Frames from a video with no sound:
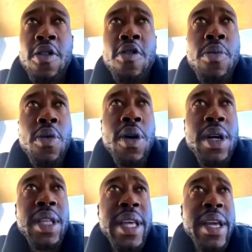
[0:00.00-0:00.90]
more of
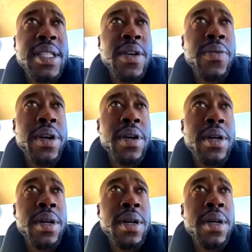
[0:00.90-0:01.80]
the things that we're
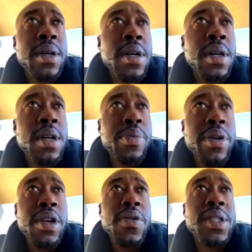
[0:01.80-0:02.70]

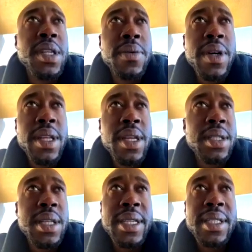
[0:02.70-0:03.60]
producing, whether
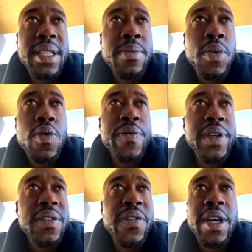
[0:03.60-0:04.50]
it's, like I said,
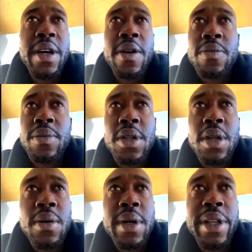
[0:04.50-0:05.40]
movies, film, you
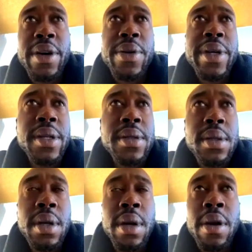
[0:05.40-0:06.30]
know, clothing.
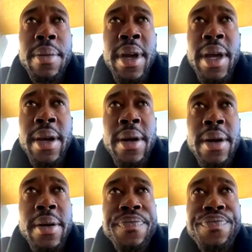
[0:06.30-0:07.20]
You know what I mean?
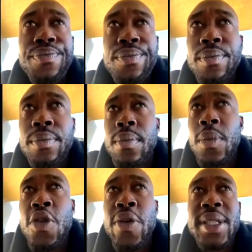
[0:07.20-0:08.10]

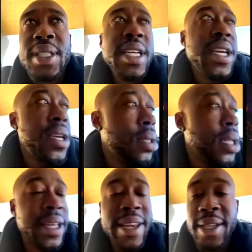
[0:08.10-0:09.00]
You can see the
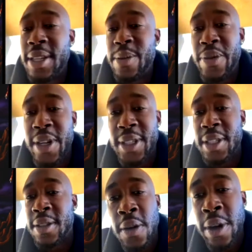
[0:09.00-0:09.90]
things in the press that's
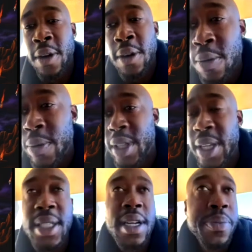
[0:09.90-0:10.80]
going on with
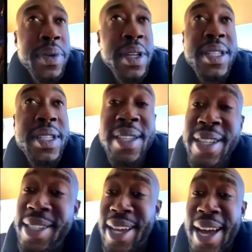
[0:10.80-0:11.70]
these companies and
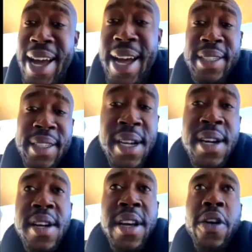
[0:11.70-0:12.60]
these guys.
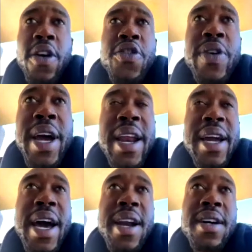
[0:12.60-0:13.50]
You know, you kind of
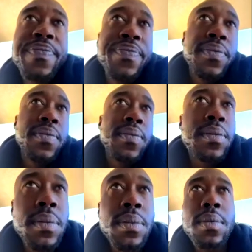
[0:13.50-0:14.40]
gotta,
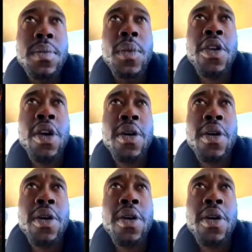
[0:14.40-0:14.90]
you know,